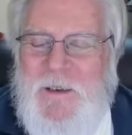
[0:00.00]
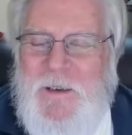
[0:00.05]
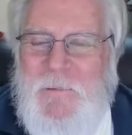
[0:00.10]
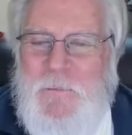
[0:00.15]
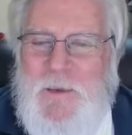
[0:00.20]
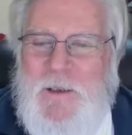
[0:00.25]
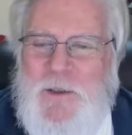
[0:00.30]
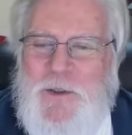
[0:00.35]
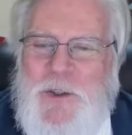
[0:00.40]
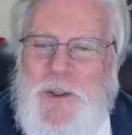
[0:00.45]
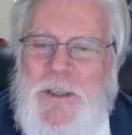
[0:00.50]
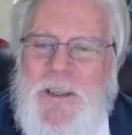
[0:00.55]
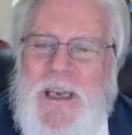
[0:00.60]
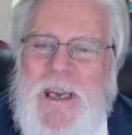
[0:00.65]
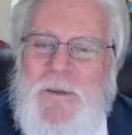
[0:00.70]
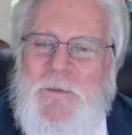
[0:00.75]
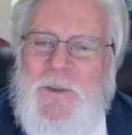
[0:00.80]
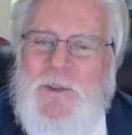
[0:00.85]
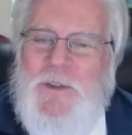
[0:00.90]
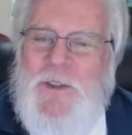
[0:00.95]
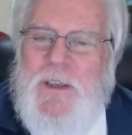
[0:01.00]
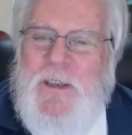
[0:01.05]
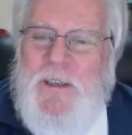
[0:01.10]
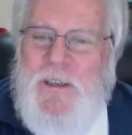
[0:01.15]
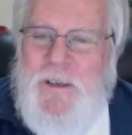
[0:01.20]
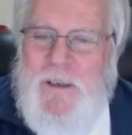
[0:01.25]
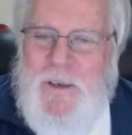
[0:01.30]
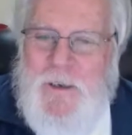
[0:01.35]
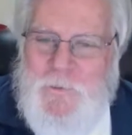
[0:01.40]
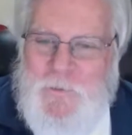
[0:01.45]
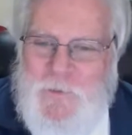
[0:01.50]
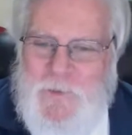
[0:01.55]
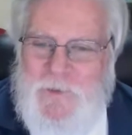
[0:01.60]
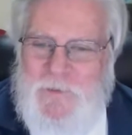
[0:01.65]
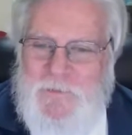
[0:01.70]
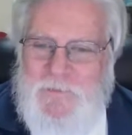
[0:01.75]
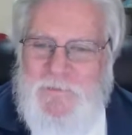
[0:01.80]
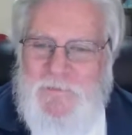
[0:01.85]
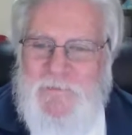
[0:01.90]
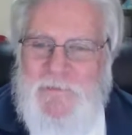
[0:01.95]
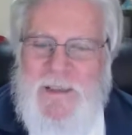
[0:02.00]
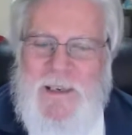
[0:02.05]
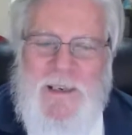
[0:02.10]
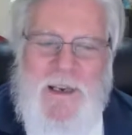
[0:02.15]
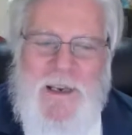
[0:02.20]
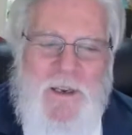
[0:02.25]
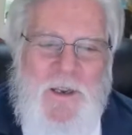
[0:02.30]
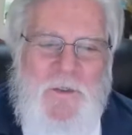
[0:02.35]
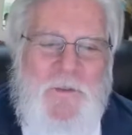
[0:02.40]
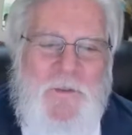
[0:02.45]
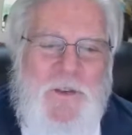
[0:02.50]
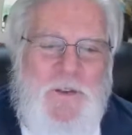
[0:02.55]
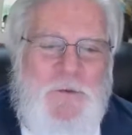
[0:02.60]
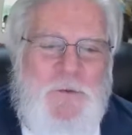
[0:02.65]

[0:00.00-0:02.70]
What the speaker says: but she gave us a gift. And I love this.